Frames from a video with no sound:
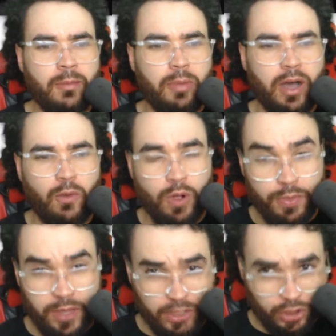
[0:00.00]
But one
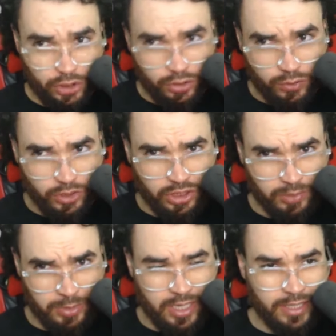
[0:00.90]
thing too, just
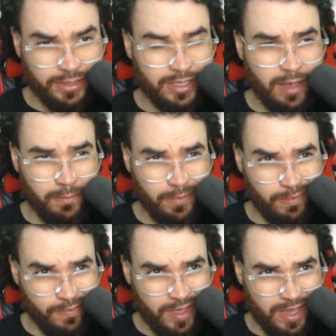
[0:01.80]
because um,
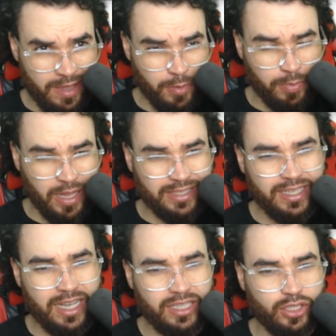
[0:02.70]
the
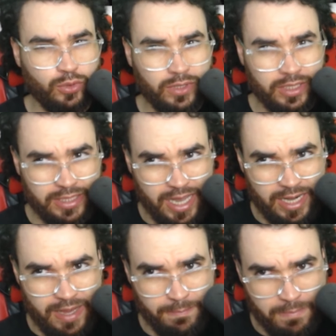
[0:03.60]
Perplexica uses an
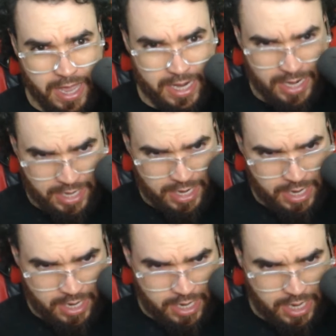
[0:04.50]
embedding,
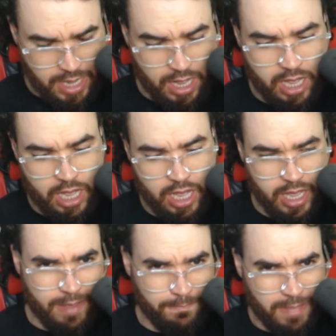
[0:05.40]
uh,
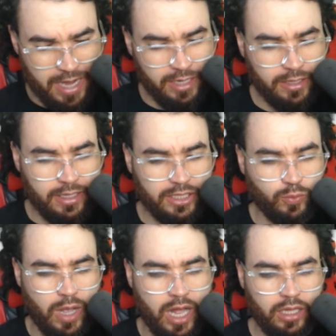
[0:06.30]
embedding as
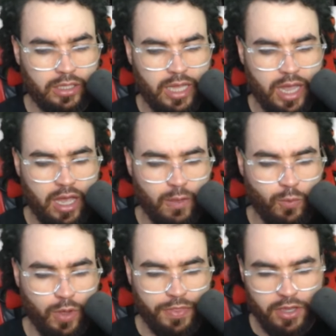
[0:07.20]
well, uh,
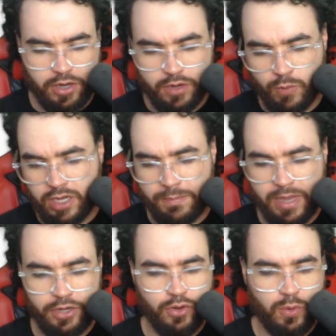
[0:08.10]
one thing, you're, one
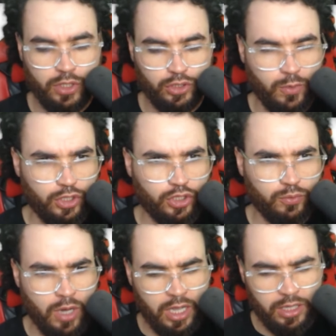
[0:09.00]
command you're going to want to
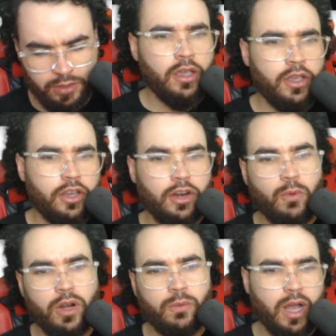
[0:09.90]
run, you're going
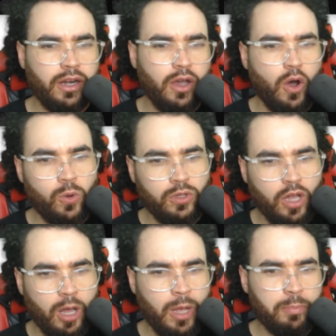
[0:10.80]
to want to run
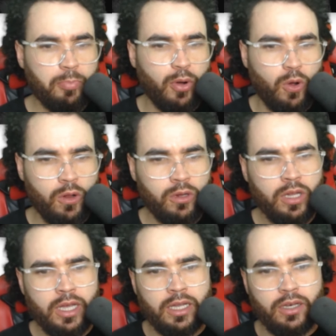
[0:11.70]
ollama pull
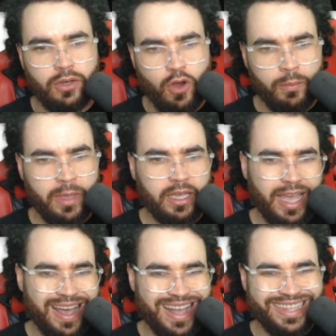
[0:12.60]
nomic
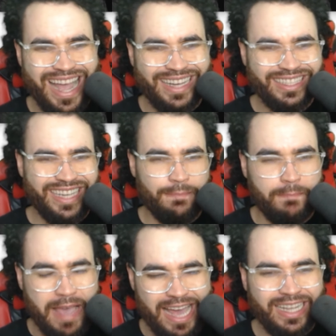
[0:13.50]
dash
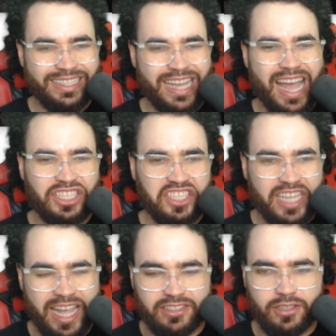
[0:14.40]
embed dash
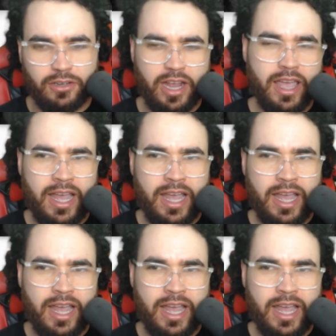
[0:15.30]
text, okay?